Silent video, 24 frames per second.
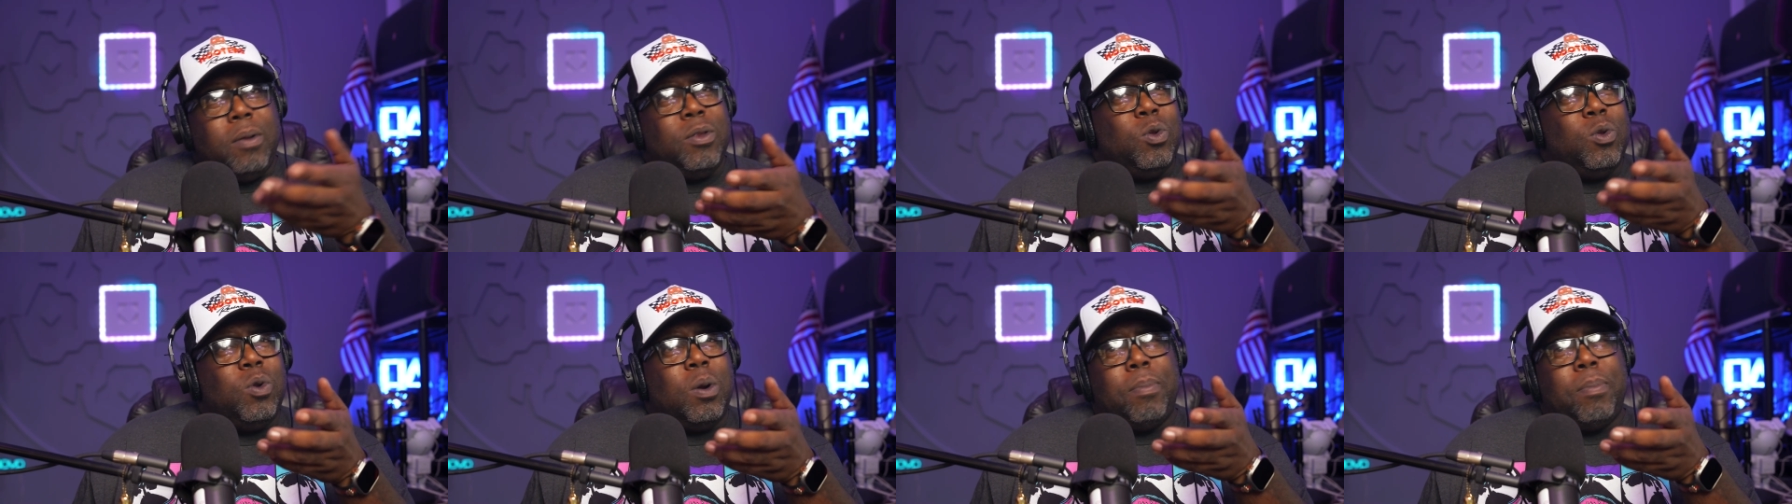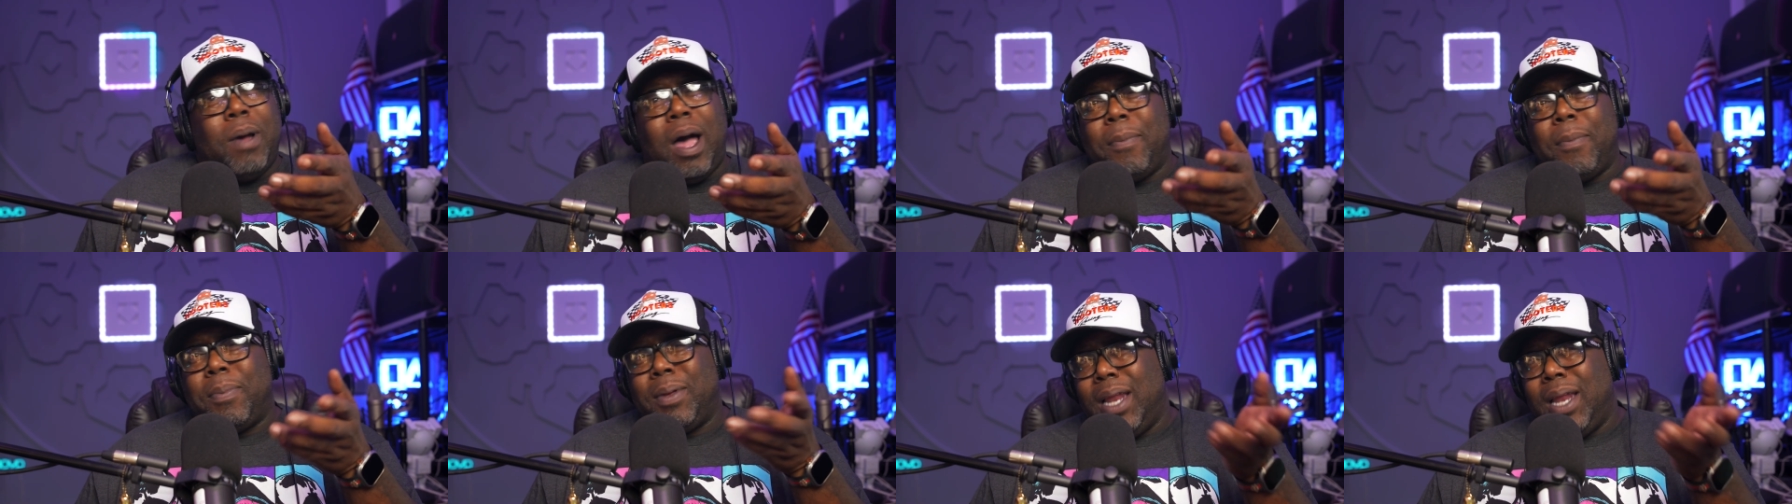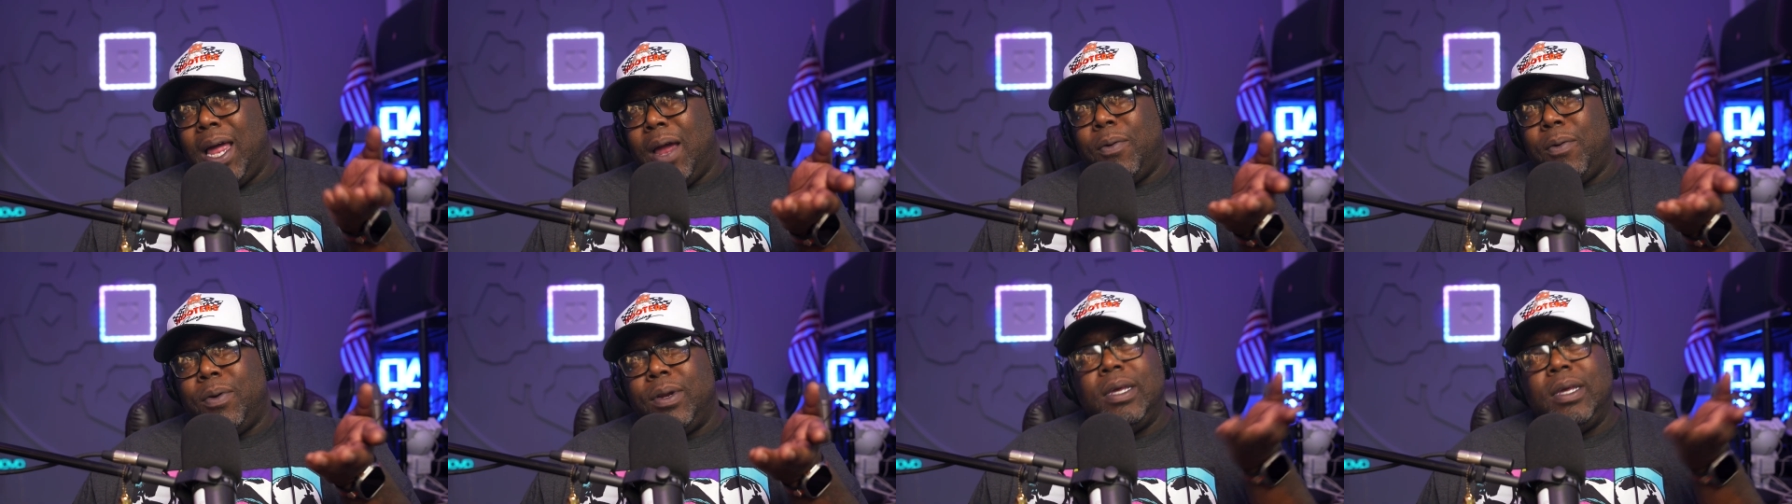due to
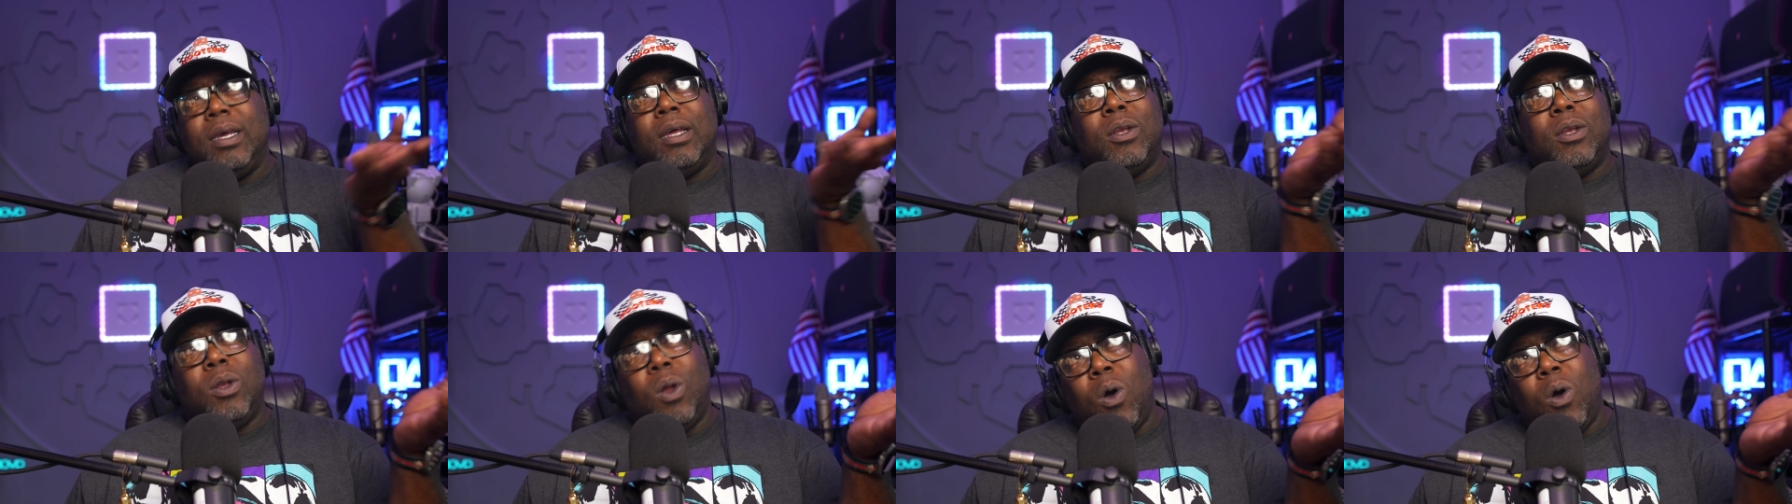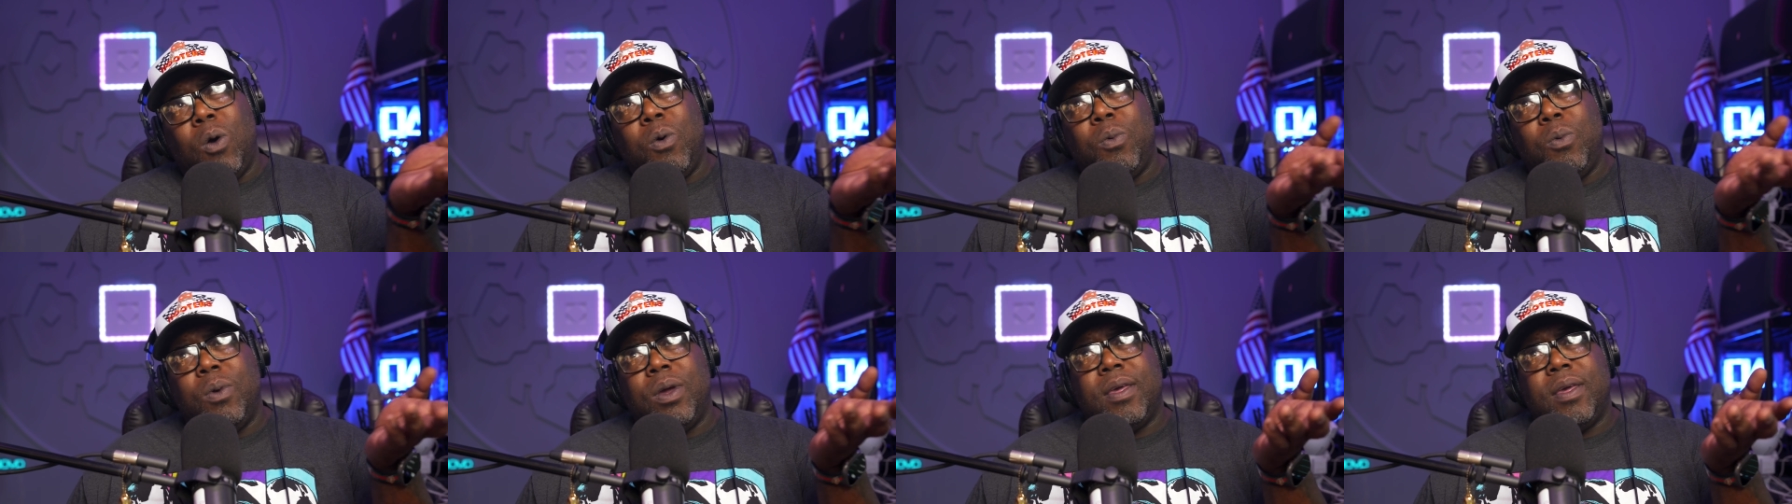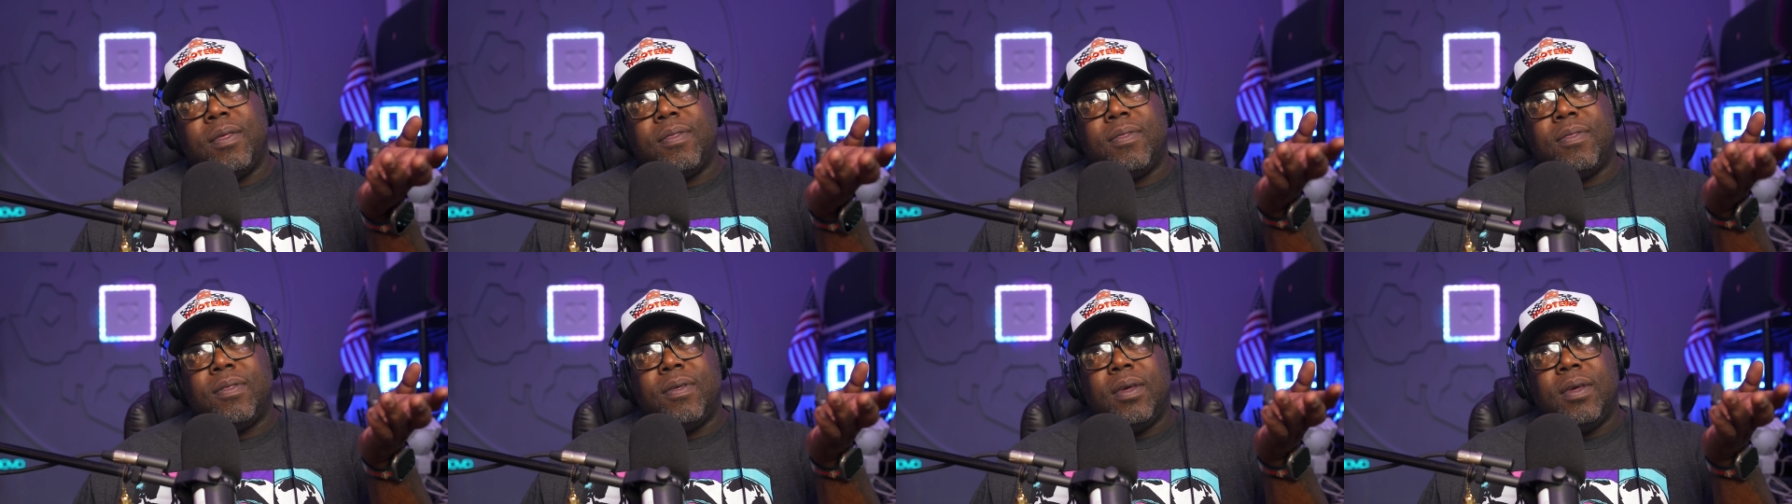popularity, along
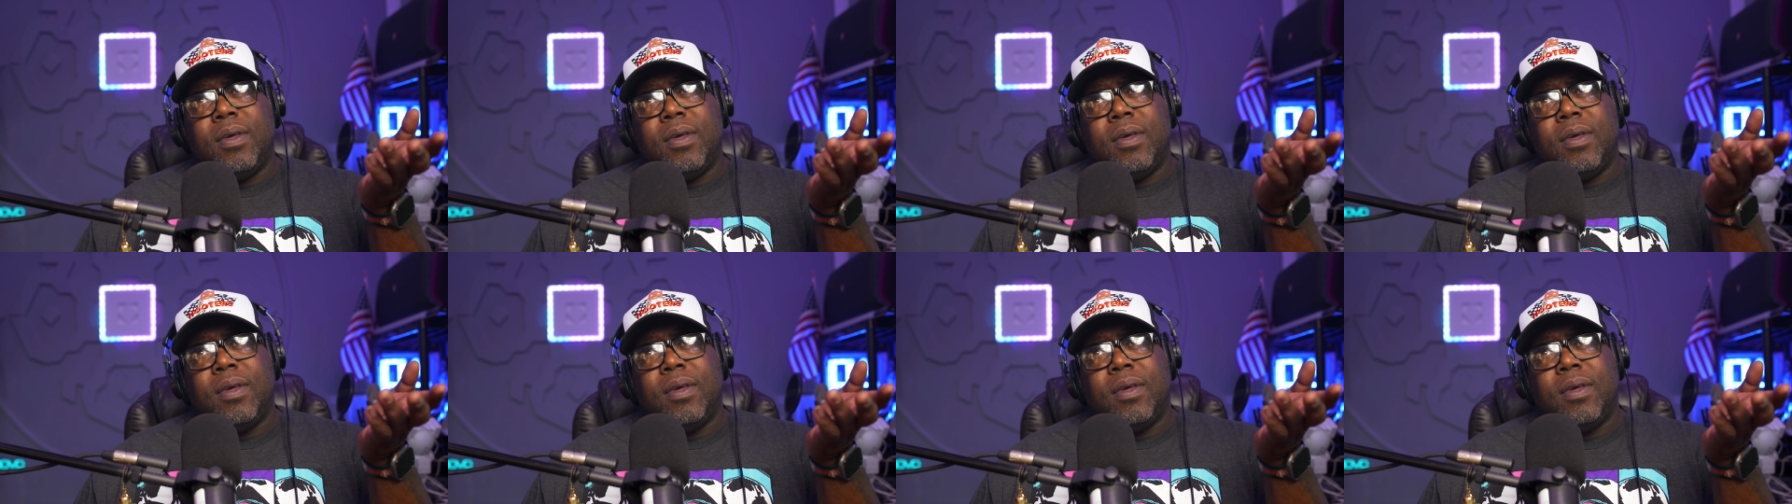with